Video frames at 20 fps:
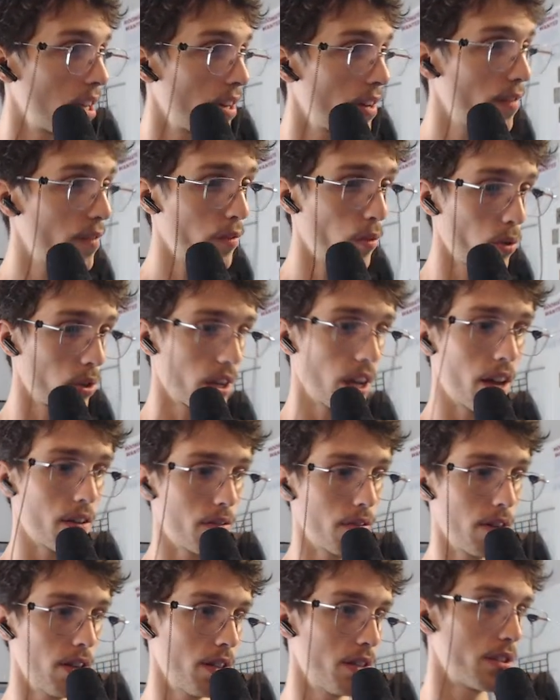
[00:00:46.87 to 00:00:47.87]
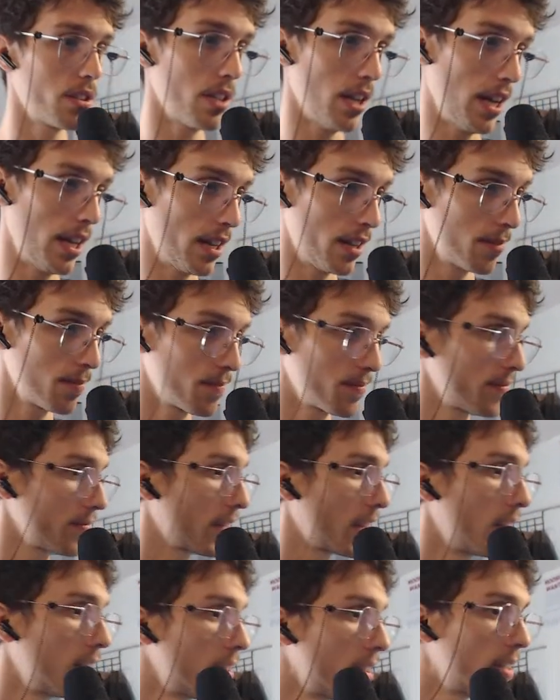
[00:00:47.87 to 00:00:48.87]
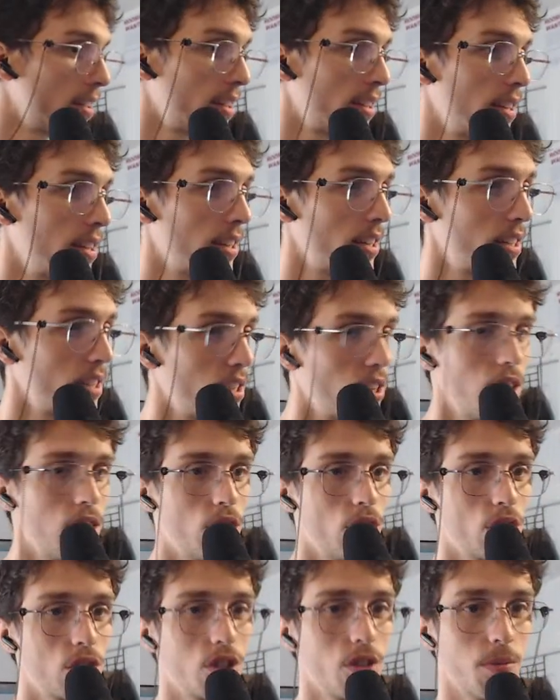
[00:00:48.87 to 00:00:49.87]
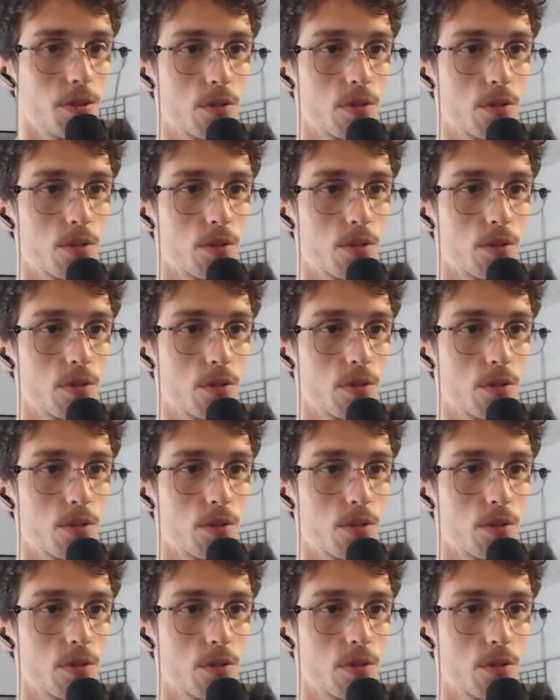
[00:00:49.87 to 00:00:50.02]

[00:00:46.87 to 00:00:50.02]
4K footage to edit. Too much